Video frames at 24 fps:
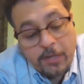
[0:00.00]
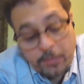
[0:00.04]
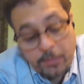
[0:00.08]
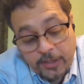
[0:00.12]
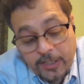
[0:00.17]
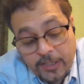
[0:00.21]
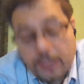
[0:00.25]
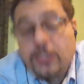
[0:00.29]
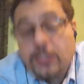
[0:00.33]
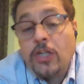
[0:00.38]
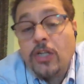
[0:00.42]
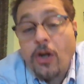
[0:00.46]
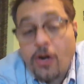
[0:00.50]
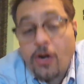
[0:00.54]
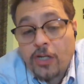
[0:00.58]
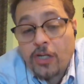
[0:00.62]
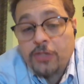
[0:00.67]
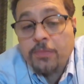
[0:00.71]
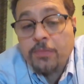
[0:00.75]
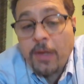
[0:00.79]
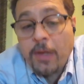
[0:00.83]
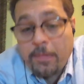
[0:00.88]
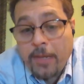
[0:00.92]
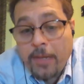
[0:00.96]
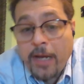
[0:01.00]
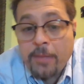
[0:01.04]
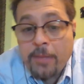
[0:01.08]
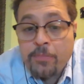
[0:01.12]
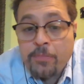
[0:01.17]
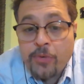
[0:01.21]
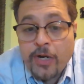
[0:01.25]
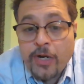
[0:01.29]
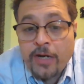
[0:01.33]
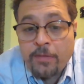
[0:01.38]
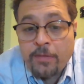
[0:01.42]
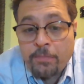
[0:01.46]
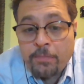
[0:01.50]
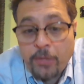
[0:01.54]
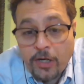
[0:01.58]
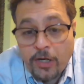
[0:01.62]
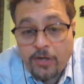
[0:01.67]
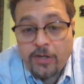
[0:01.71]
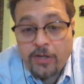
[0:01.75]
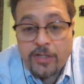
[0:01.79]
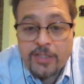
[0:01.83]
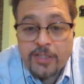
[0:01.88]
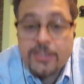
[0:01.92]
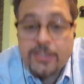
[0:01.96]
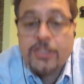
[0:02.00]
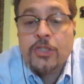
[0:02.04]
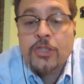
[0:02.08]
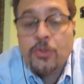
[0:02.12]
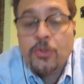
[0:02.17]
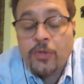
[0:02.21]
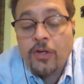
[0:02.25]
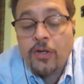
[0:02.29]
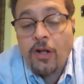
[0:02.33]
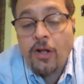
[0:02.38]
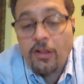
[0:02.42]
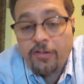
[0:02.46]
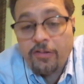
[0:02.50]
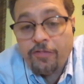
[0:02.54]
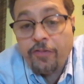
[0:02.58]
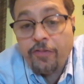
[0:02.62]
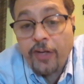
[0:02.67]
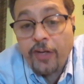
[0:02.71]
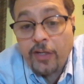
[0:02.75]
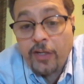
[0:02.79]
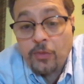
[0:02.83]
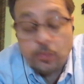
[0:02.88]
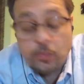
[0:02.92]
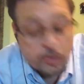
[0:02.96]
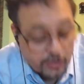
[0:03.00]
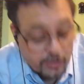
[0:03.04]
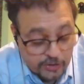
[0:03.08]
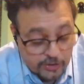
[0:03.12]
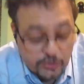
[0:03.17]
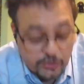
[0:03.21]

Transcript: But this car is my main bread and butter. It's doing all the field work.